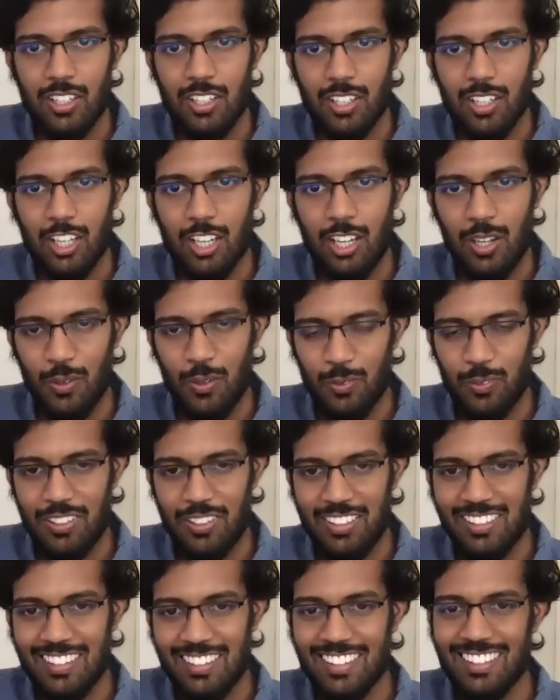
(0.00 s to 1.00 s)

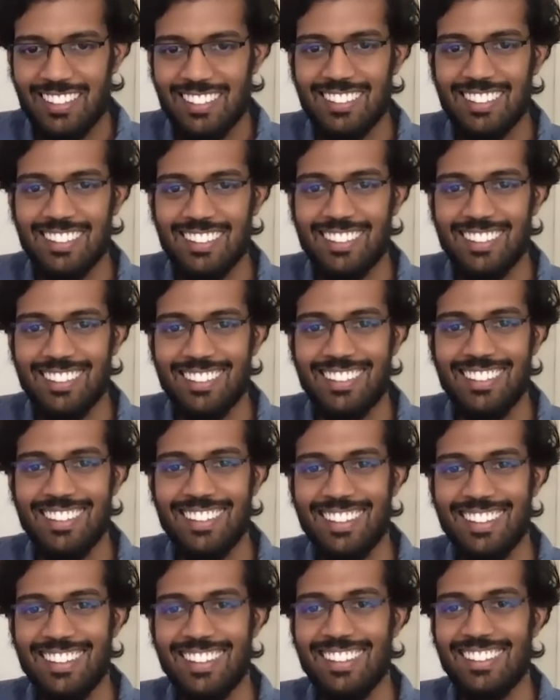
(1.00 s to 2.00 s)
However, the
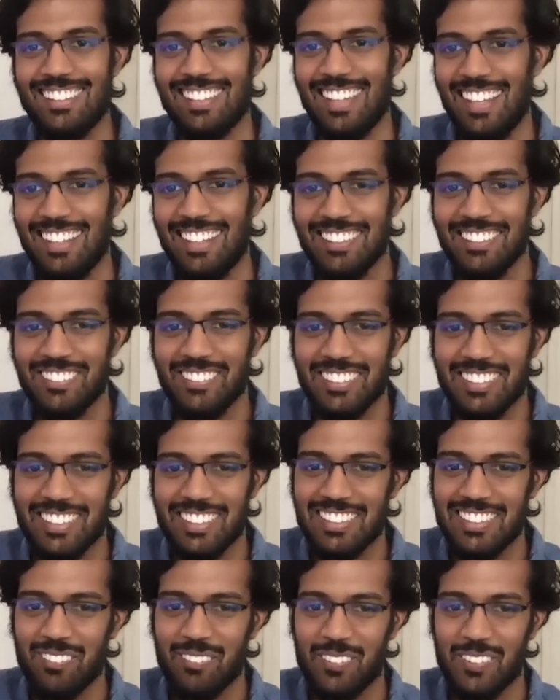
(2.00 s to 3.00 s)
challenge with
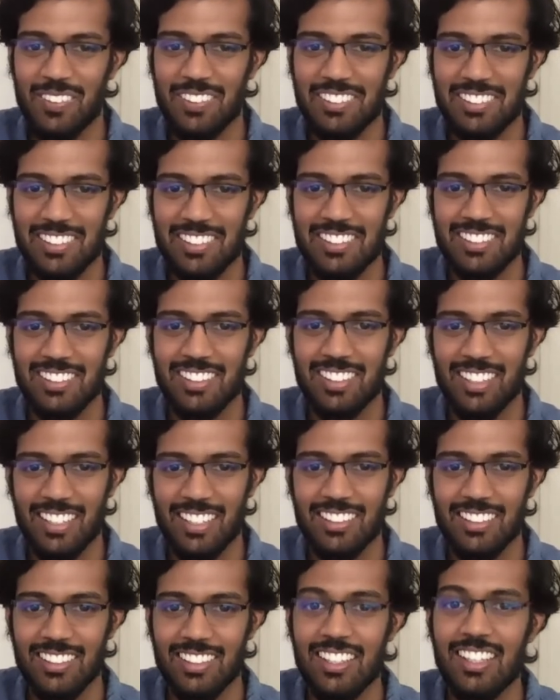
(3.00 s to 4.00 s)
this approach is
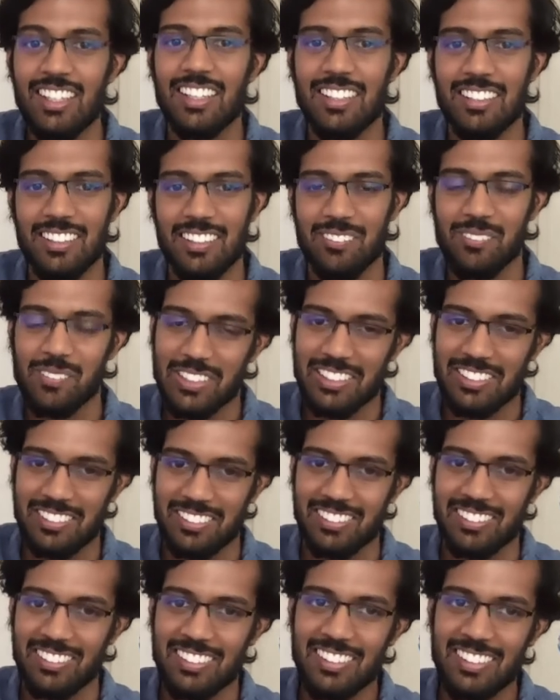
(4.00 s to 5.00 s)
like the guy in that
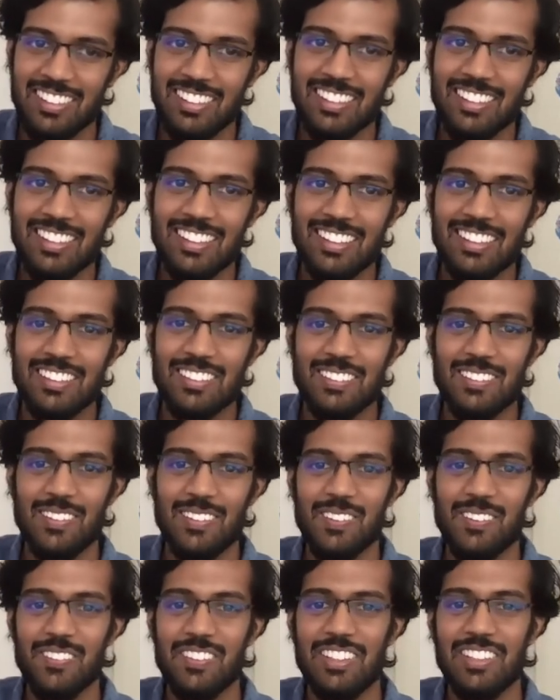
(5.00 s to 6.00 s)
picture.
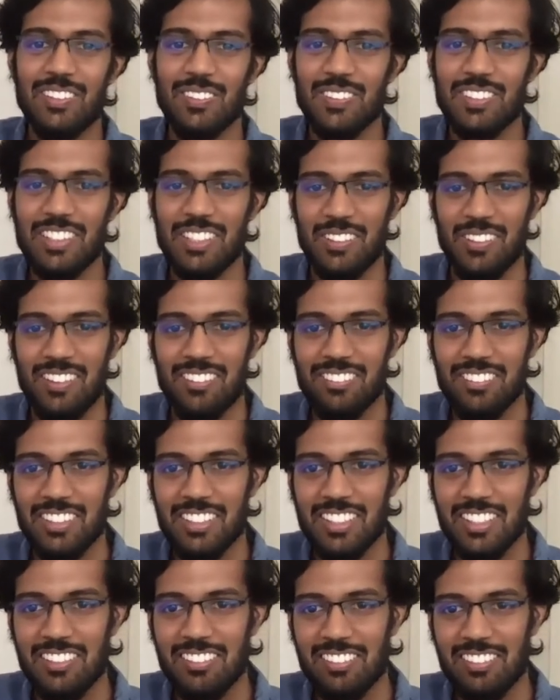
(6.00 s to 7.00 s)
So we choose a
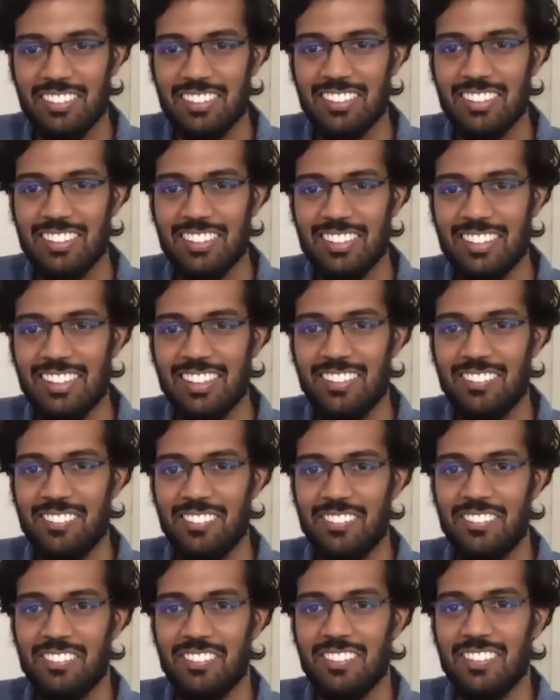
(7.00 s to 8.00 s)
configuration,
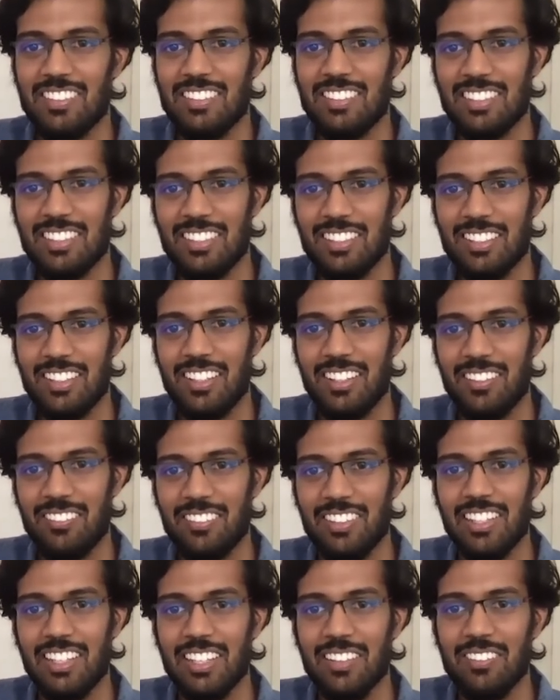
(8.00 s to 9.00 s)
we
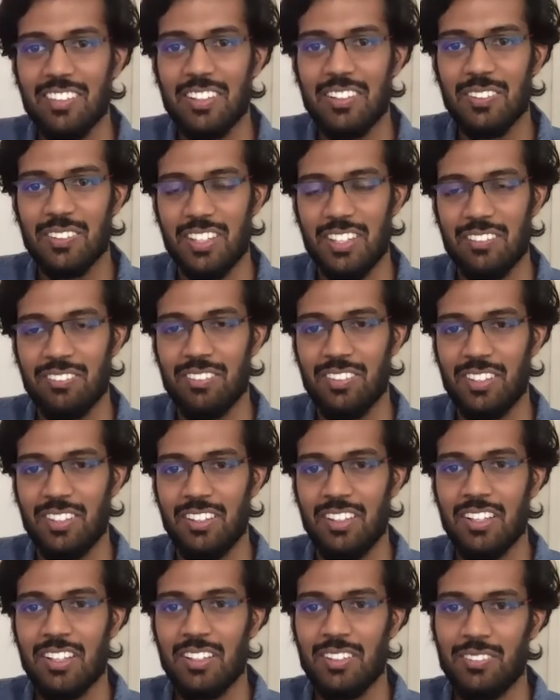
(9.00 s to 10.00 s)
leave it to run
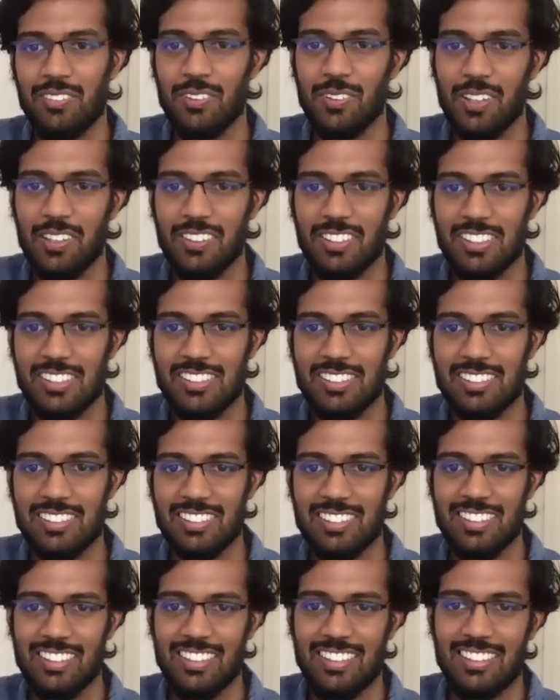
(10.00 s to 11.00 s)
for few hours,
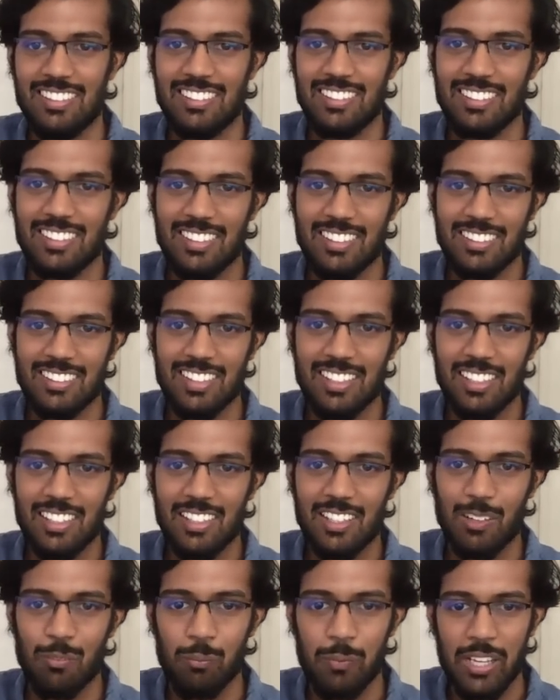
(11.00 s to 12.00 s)
see the result,
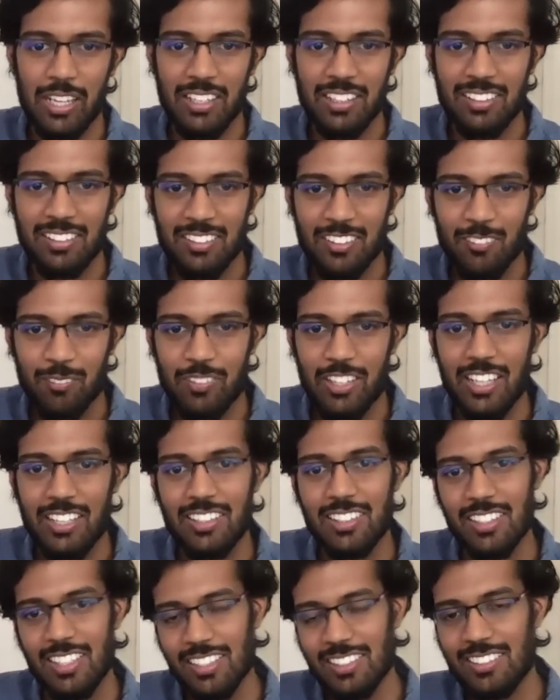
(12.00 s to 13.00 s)
come back, plan
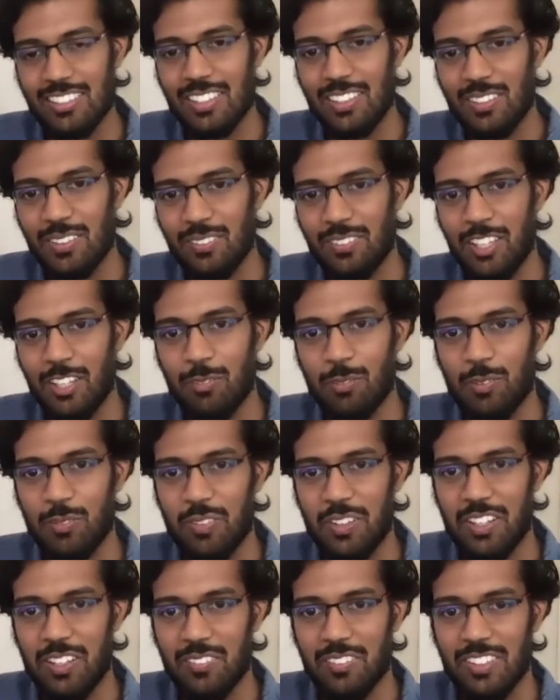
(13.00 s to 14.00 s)
the next set of
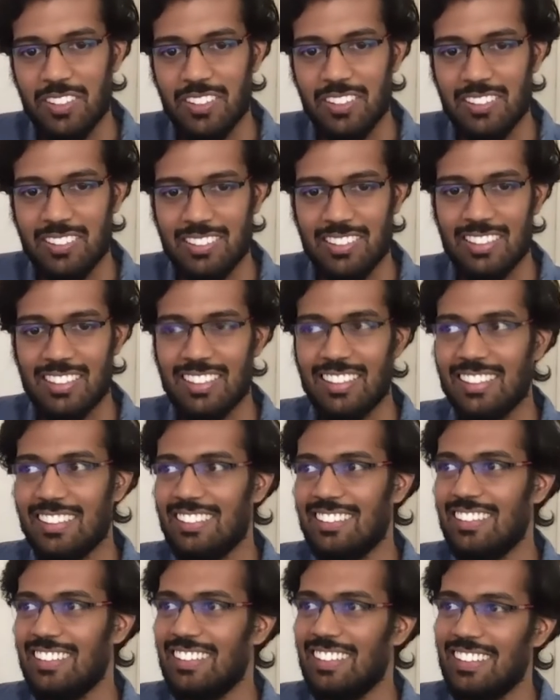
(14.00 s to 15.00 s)
hyperparameters,
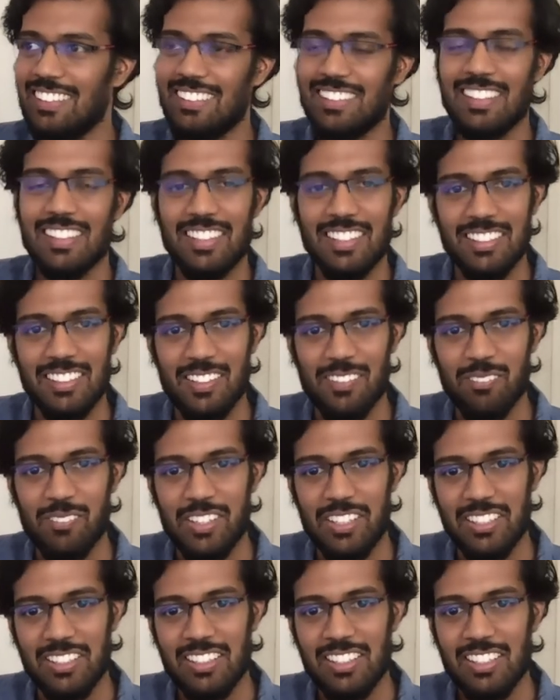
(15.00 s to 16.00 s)
see the result and come back.